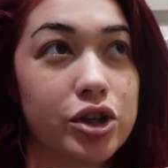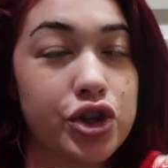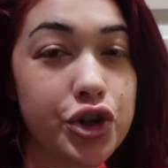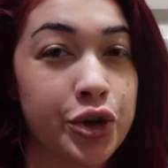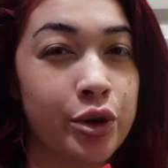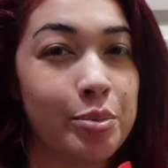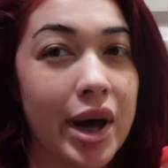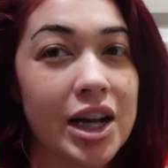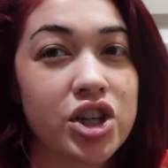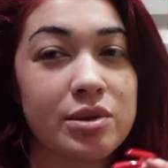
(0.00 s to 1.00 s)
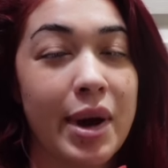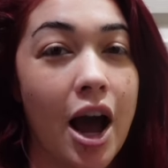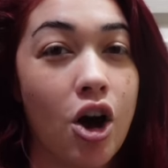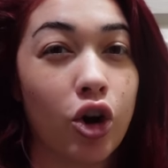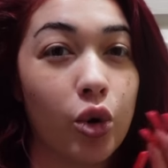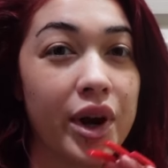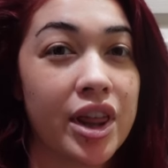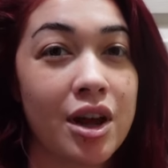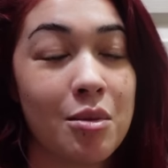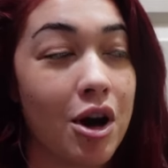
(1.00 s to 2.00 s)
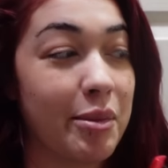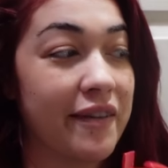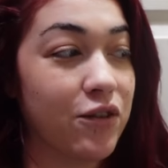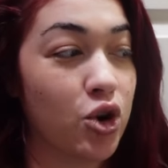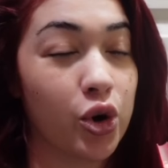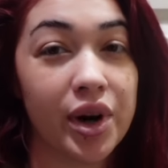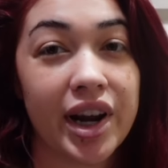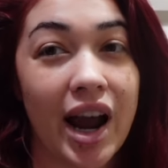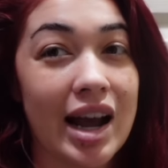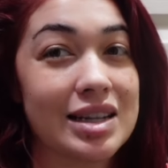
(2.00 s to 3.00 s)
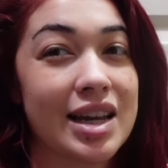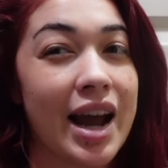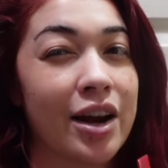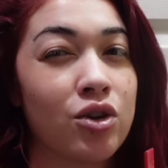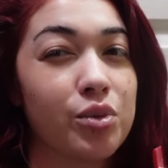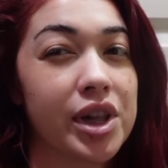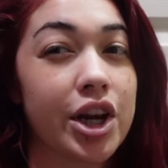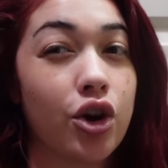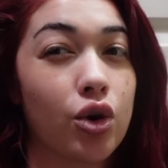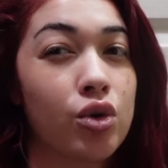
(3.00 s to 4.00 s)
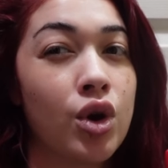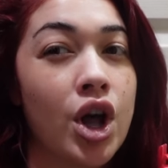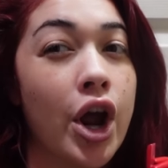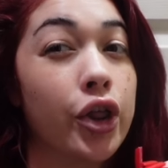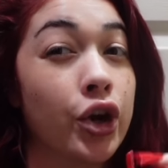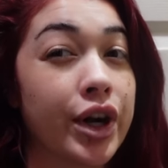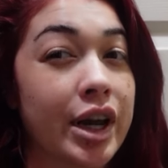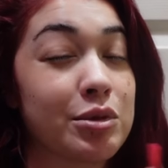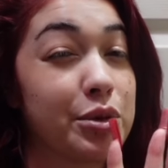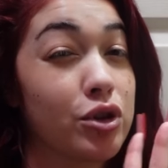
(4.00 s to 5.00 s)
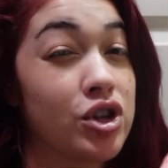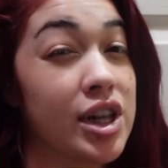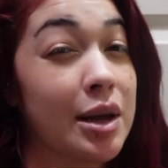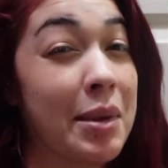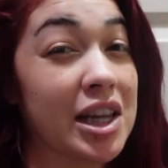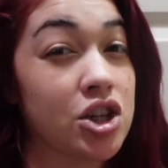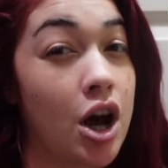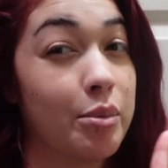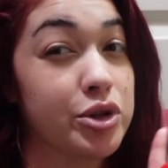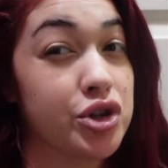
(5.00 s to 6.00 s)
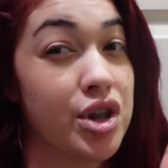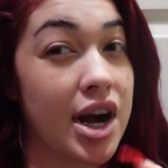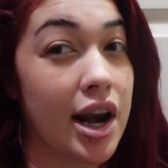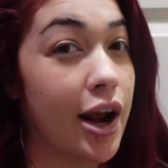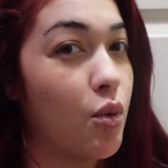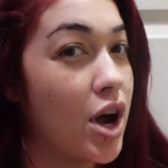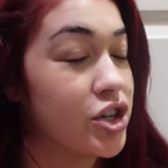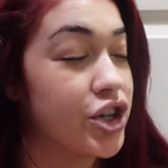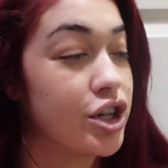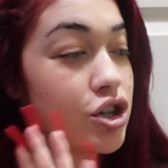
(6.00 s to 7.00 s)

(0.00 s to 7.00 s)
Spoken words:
too, but it's just my algorithm on my phone already has it. I don't really know their names, but those are like my top two that I like watching.